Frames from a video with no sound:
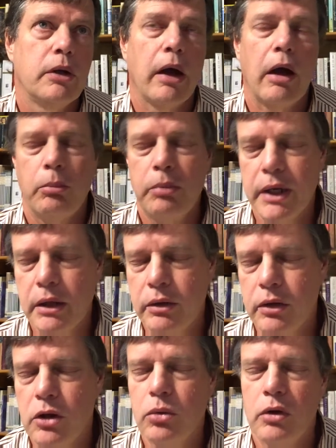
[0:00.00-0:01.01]
how big the
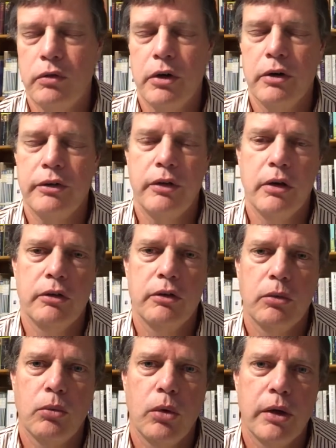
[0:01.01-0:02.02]
universe is
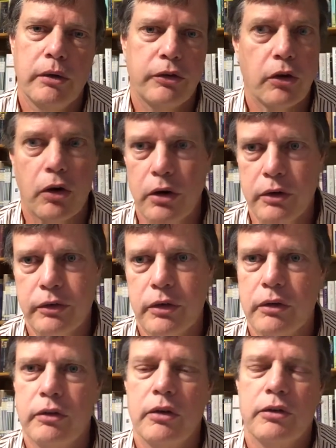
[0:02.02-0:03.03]
and what stars
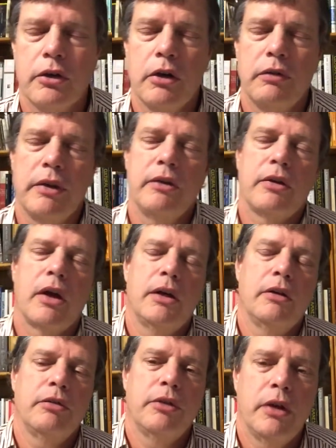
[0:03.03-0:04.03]
consist of and this kind
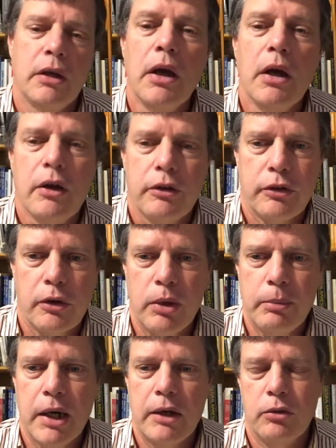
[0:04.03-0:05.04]
of thing. So we
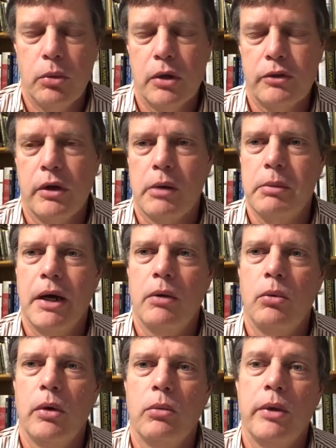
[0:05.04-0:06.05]
might as well talk about
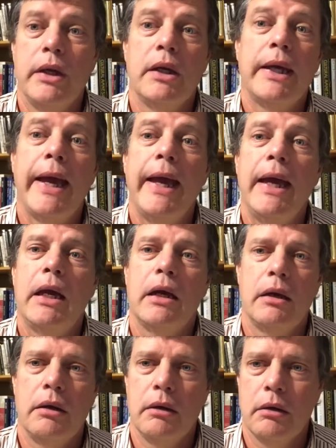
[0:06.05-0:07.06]
what we
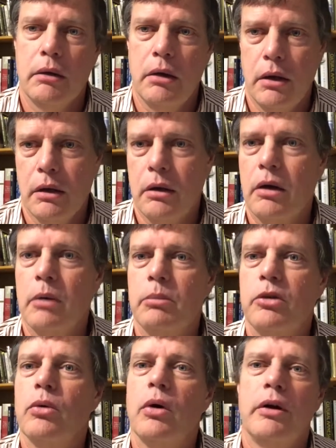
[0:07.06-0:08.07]
can come
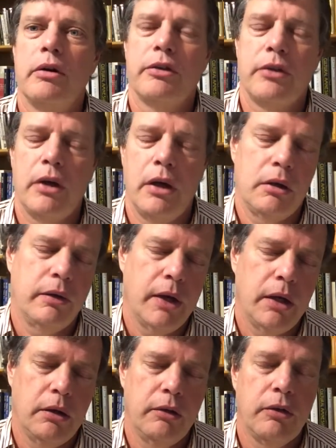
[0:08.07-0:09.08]
to understand, and
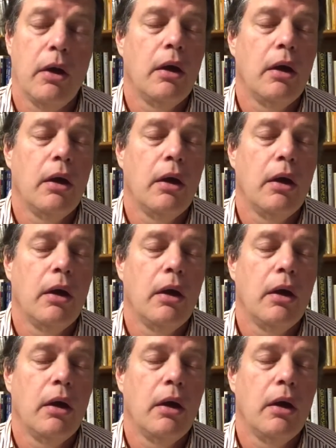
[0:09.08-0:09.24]
that is